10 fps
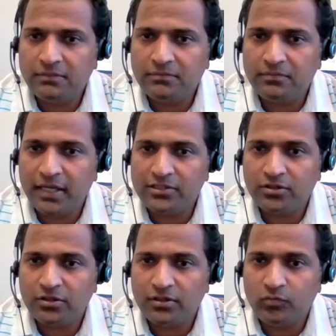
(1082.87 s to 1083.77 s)
based
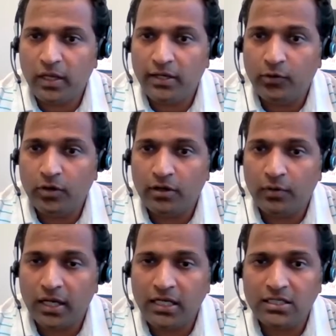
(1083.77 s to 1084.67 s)
on where you are
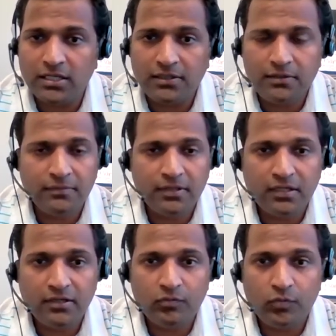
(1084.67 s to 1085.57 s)
located,
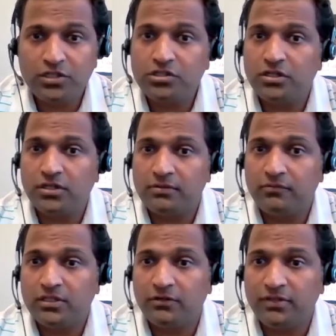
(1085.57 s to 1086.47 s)
which
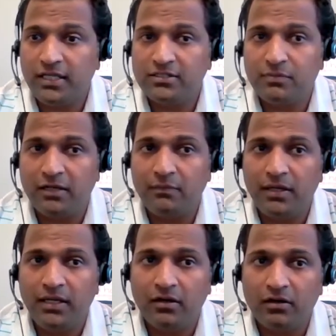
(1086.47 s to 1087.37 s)
of these might
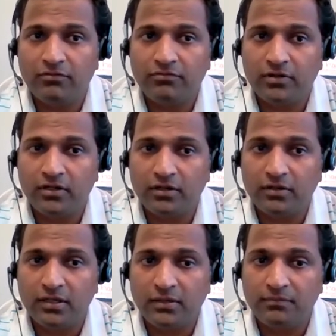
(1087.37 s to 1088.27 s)
be of
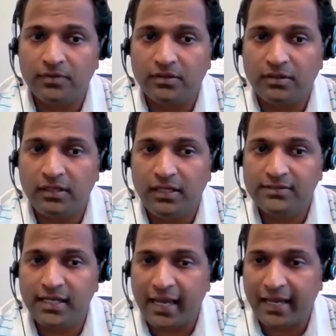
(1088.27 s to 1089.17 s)

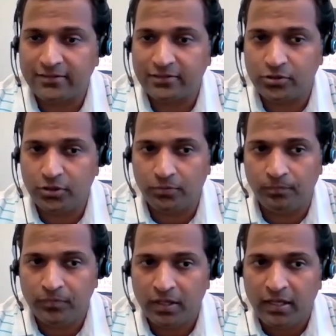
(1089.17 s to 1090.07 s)
easy access to you.
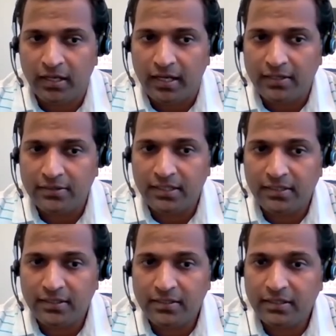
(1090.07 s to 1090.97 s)
And
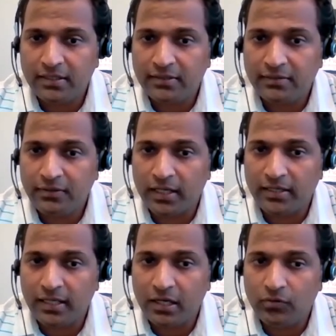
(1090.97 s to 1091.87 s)
then you can
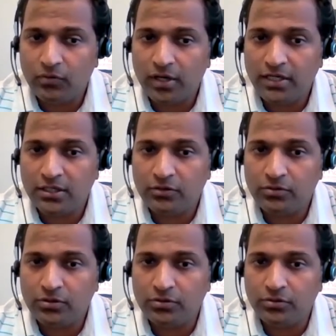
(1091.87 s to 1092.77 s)
now reach out
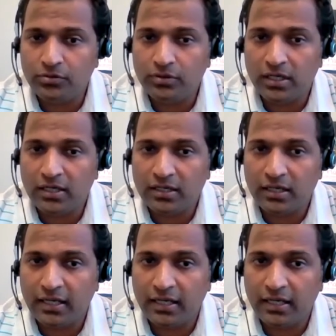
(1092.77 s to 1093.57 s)
to click